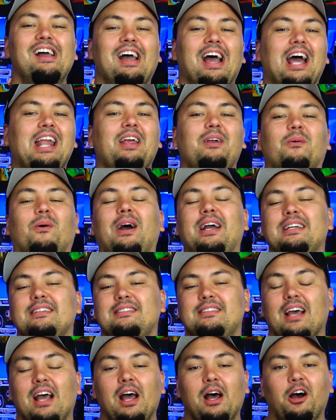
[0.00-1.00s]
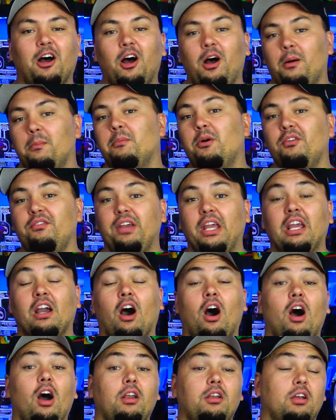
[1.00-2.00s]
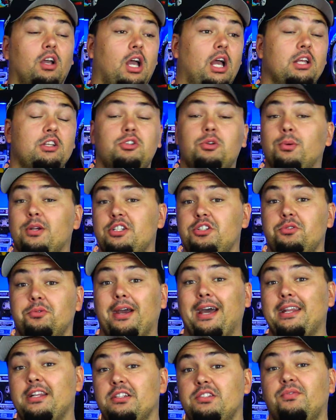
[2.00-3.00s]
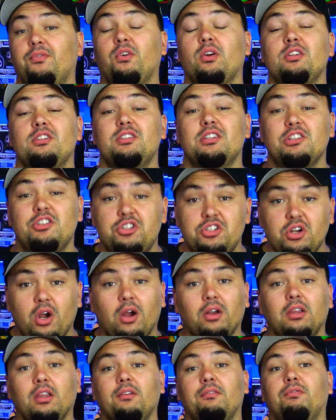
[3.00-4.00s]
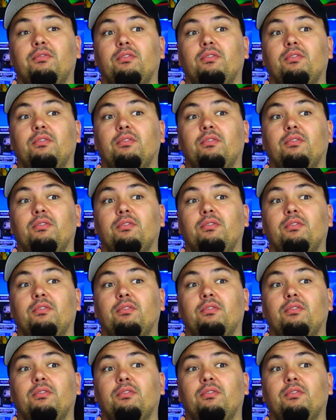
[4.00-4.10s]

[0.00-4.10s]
Anyways, moving on, Trish Stratus versus Charlotte